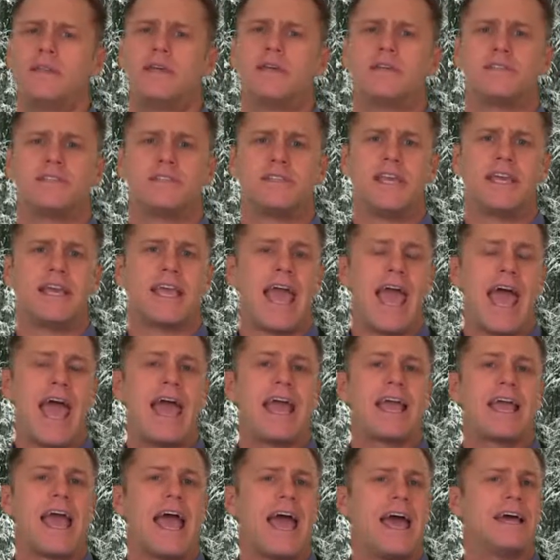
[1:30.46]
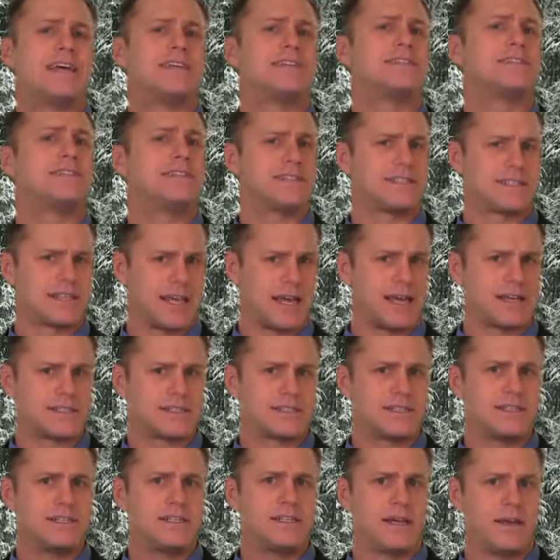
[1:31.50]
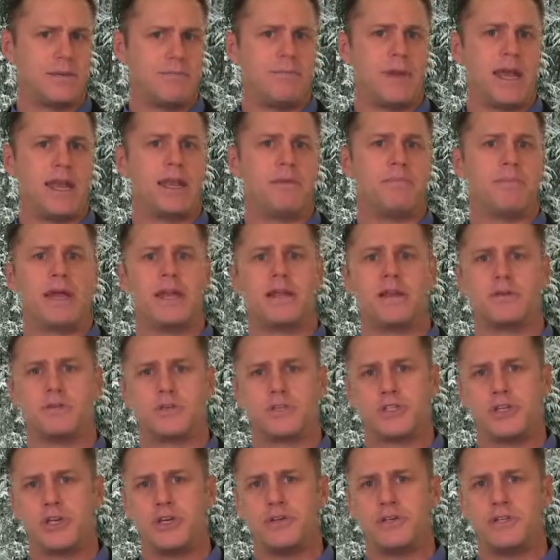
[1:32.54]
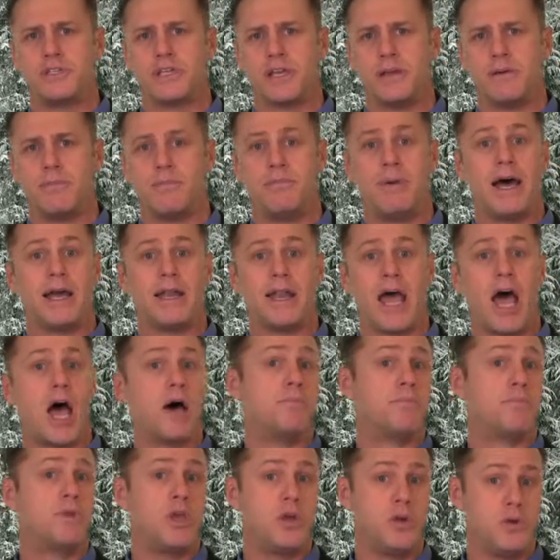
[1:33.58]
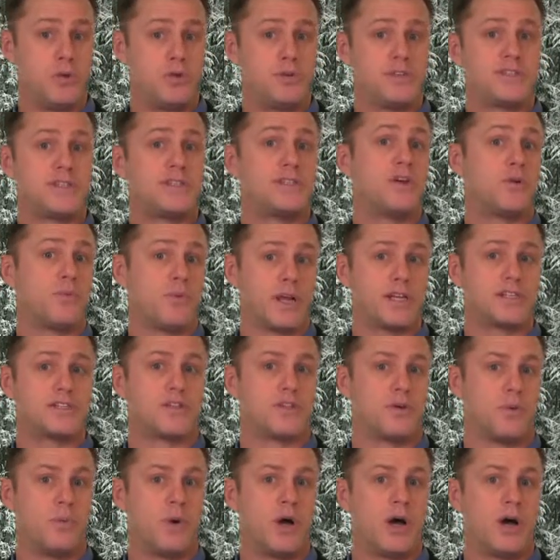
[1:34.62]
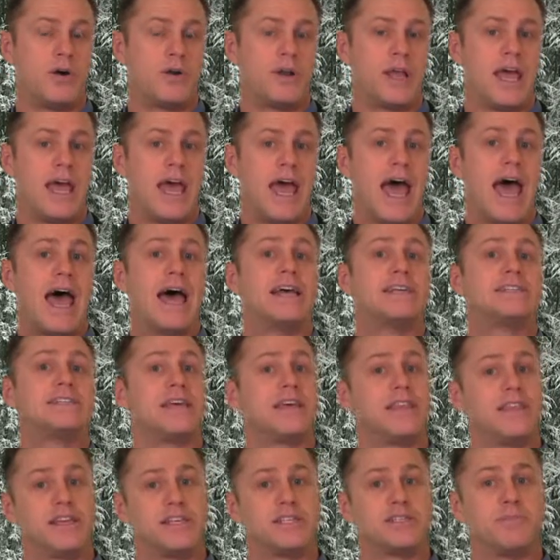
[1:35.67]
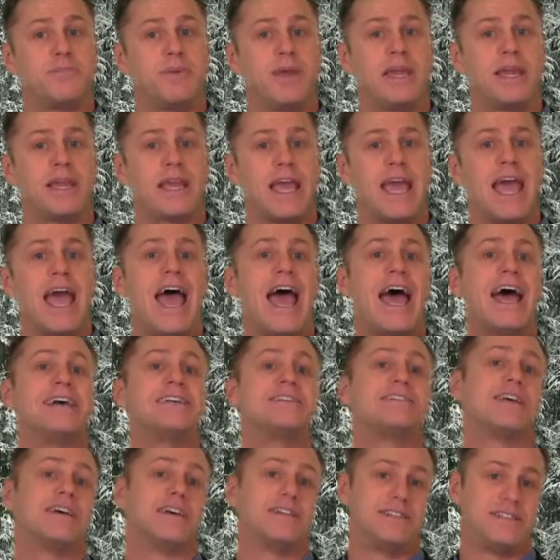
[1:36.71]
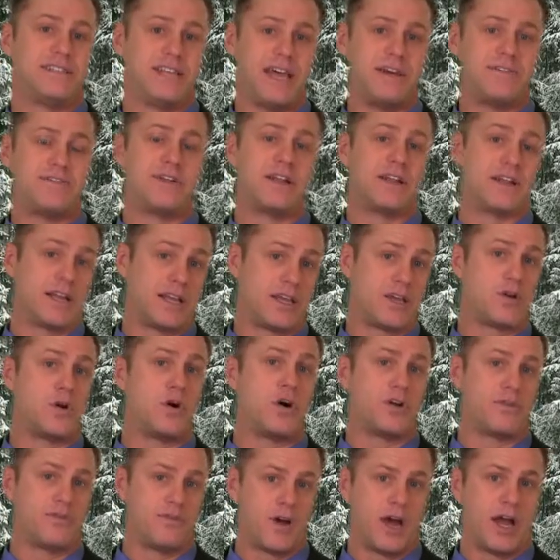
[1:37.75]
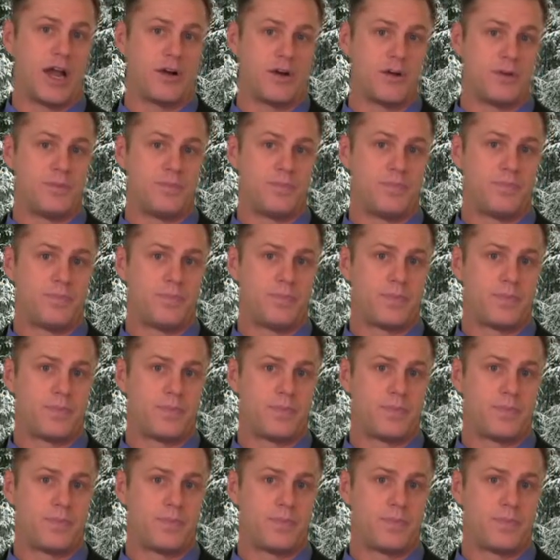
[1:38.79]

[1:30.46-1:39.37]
This sick act has disgusted many medical students, but amused the rest of the world as this pic has definitely gone viral.